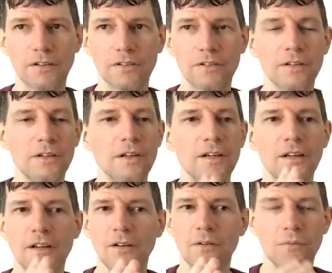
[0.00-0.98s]
this
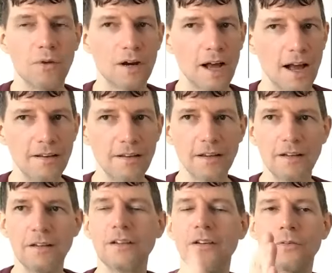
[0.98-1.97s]
what I
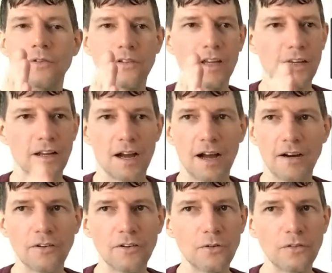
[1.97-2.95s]
did, it was taking
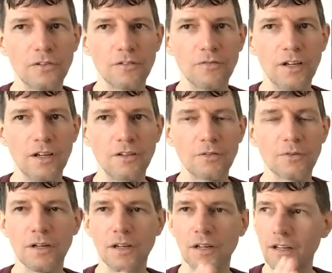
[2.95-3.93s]
higher doses of
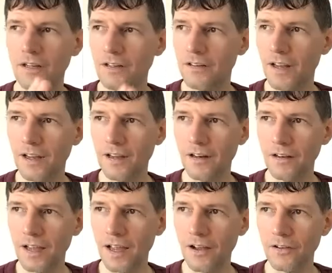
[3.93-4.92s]
D3,
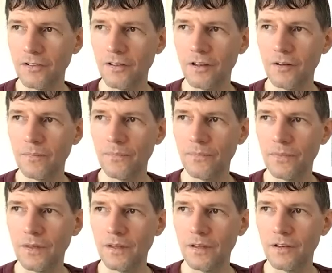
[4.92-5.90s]
taking calcium,
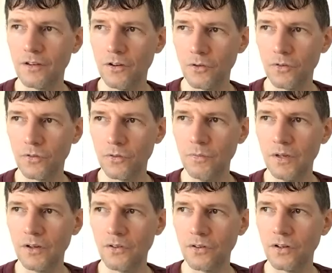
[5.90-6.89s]
you know, through
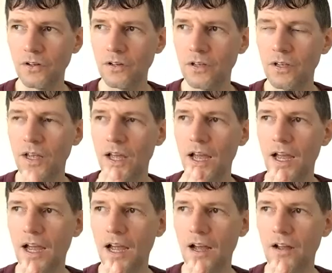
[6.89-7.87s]
milk,
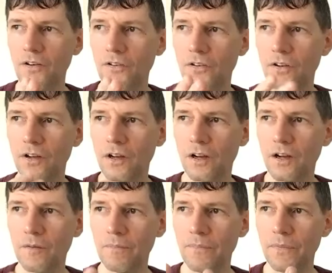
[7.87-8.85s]
and
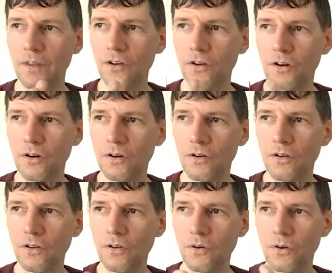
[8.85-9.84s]
um, you're
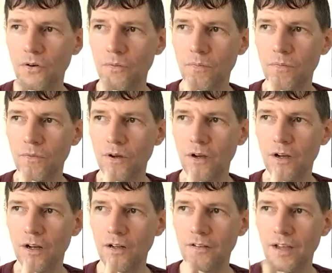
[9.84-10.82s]
you're
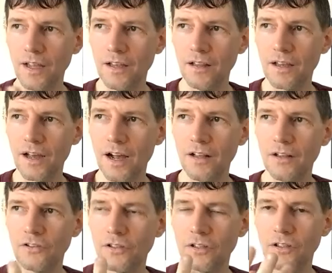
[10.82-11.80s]
uh, taking the
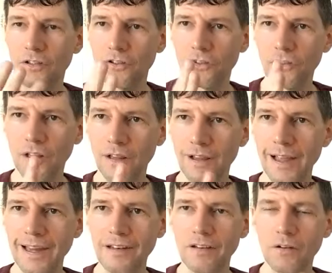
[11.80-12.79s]
collagen and your
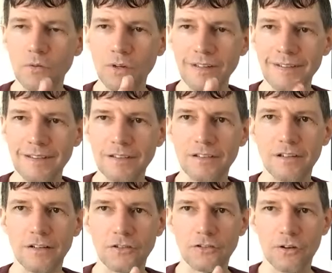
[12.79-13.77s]
light
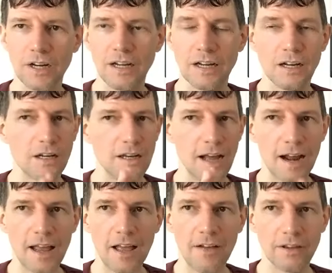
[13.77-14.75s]
resistance training,
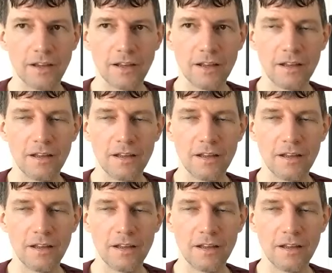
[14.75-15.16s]
not heavy.